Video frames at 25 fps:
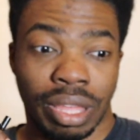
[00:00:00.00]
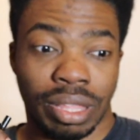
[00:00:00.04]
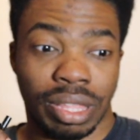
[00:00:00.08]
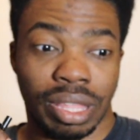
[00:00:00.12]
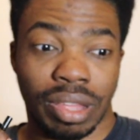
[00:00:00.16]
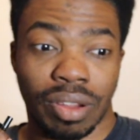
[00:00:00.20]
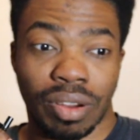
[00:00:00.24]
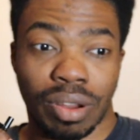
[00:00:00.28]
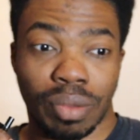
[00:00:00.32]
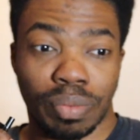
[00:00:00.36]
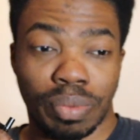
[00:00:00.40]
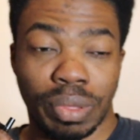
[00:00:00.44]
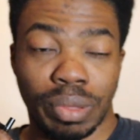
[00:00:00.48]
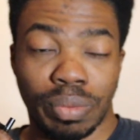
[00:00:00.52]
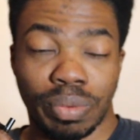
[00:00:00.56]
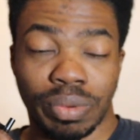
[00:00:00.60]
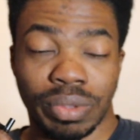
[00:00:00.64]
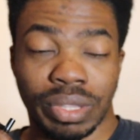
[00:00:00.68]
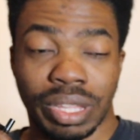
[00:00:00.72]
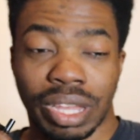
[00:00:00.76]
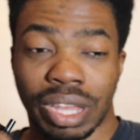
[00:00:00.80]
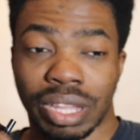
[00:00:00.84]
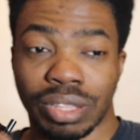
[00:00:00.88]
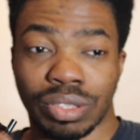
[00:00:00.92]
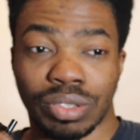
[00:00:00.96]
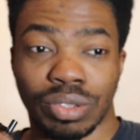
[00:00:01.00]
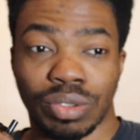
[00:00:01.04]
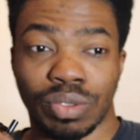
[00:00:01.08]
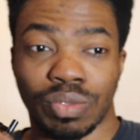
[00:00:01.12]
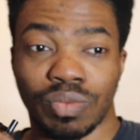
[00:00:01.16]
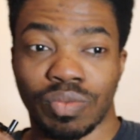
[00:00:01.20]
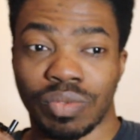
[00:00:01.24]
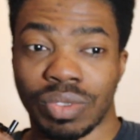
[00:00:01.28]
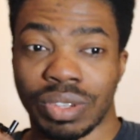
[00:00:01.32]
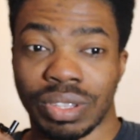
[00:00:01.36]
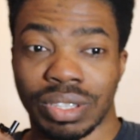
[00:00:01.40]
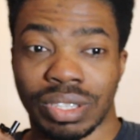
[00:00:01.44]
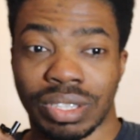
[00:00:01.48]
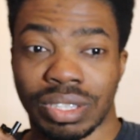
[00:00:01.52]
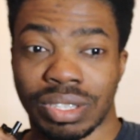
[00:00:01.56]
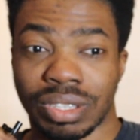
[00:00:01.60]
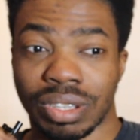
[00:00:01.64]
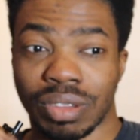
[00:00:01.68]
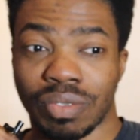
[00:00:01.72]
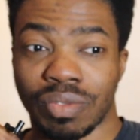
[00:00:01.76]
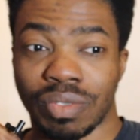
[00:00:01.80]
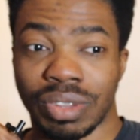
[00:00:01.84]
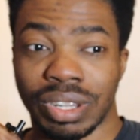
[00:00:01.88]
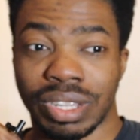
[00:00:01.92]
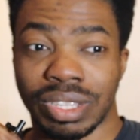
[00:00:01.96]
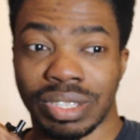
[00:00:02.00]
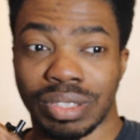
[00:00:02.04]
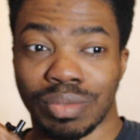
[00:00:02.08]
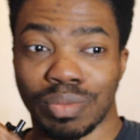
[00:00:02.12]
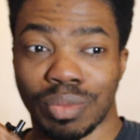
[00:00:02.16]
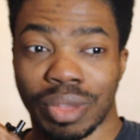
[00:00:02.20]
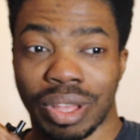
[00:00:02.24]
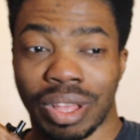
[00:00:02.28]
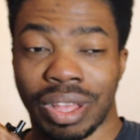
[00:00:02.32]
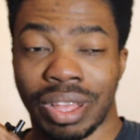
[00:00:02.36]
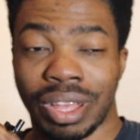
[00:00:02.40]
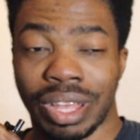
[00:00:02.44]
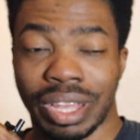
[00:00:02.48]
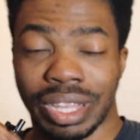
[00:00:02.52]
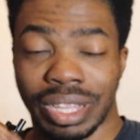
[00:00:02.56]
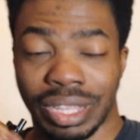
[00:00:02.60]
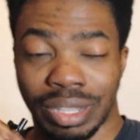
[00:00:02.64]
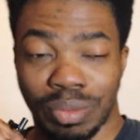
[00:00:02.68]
there are people that are doing surrealism art,